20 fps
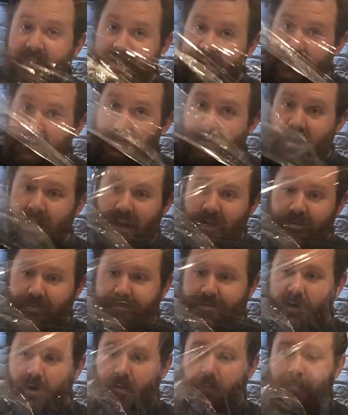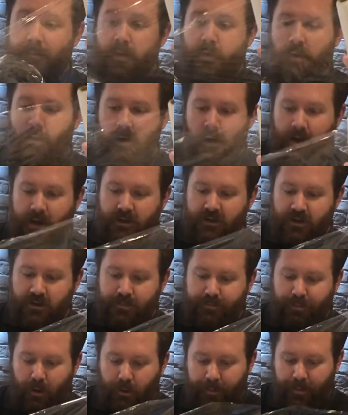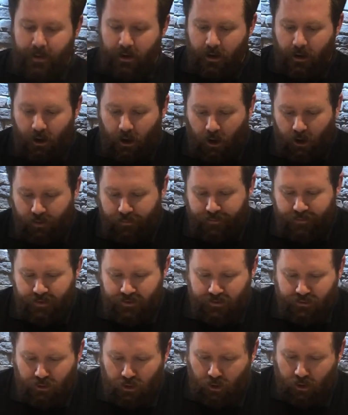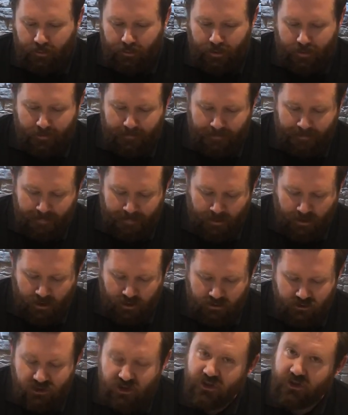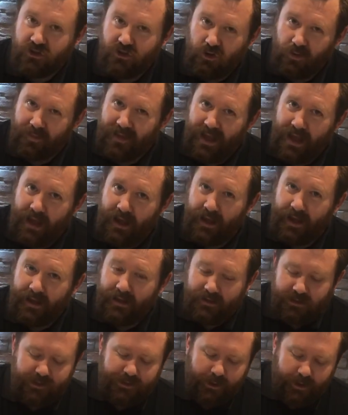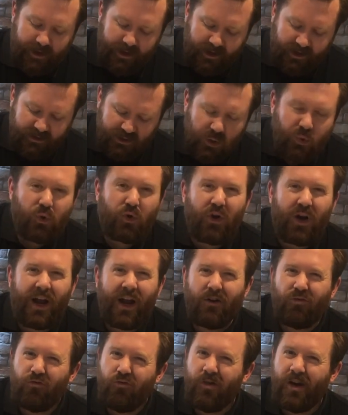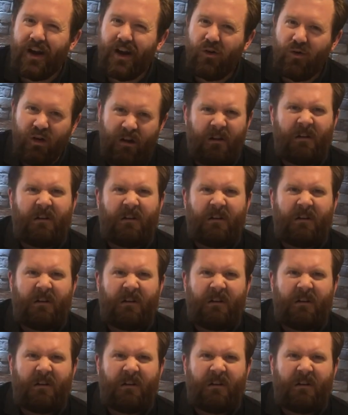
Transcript: get some cling film and just pop it over the top. Just stop the air getting to it because it will create a real